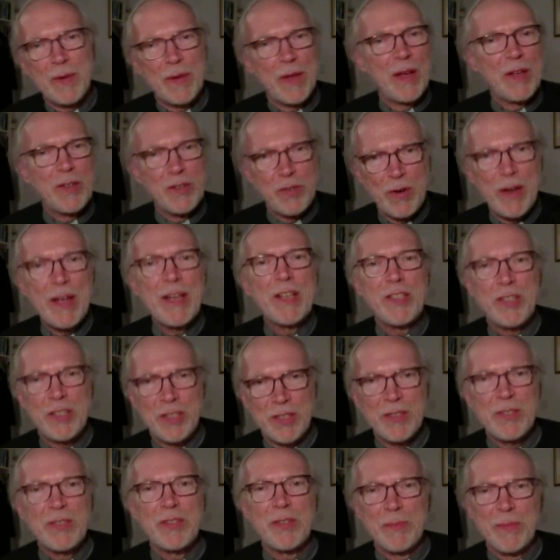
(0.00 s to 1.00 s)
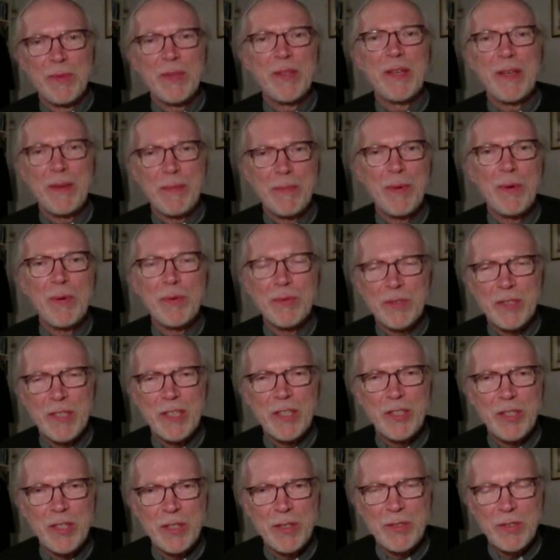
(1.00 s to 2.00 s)
address some of the important
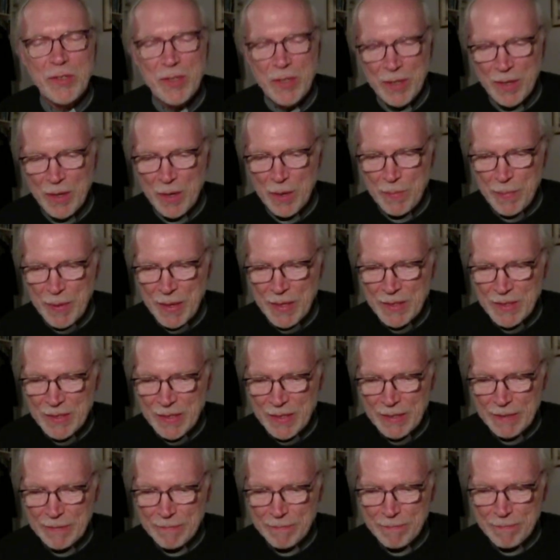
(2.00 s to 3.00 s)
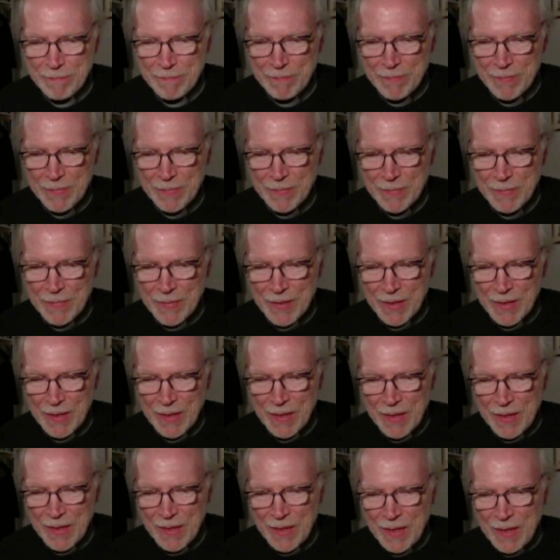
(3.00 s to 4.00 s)
issues that are pending.
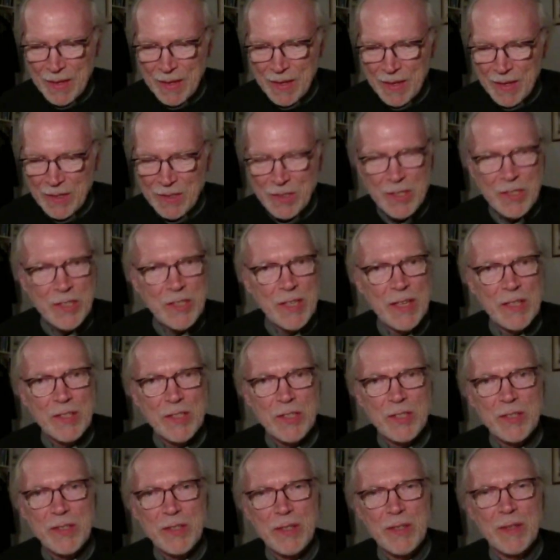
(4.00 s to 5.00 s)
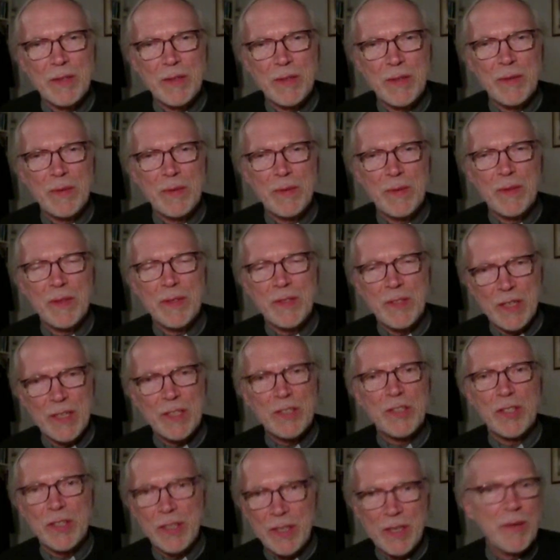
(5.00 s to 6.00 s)
As he says, you know, that
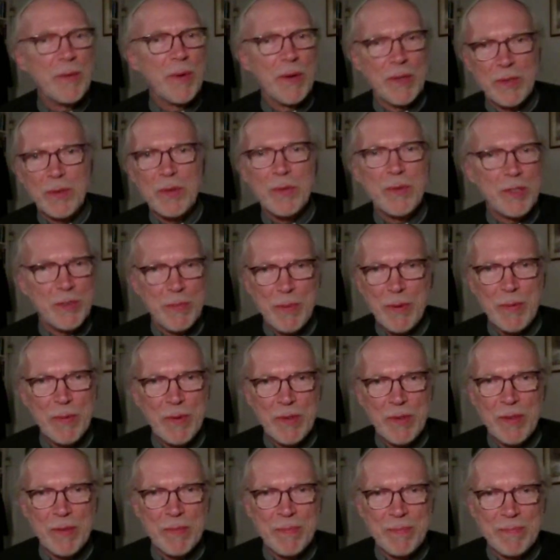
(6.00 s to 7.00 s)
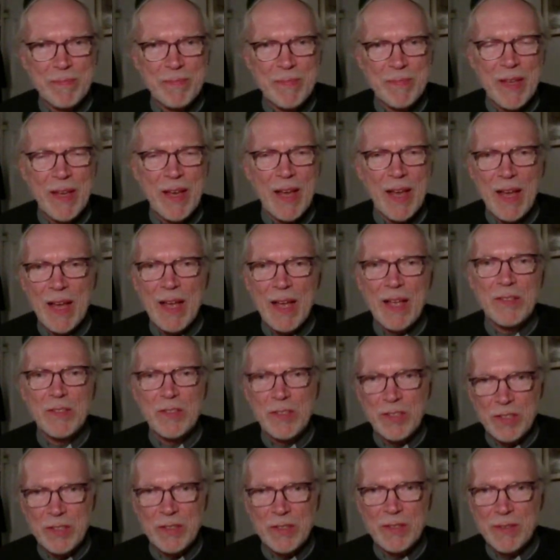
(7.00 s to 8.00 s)
actually he won't always be with them,
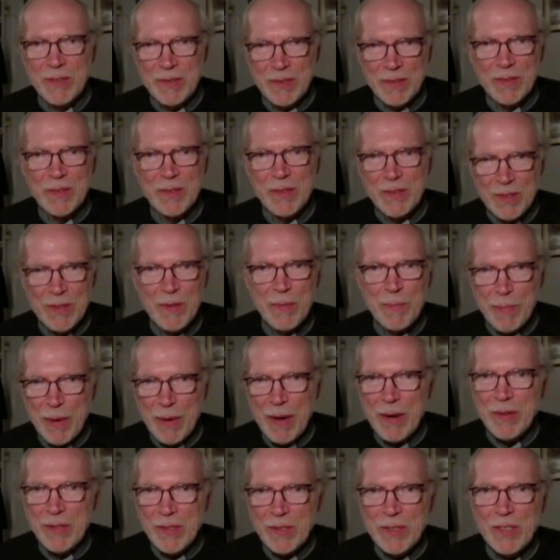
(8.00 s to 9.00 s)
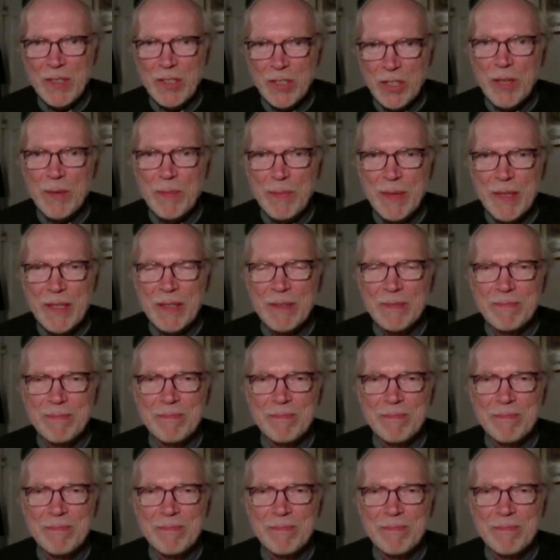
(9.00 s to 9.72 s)
and that burial is coming.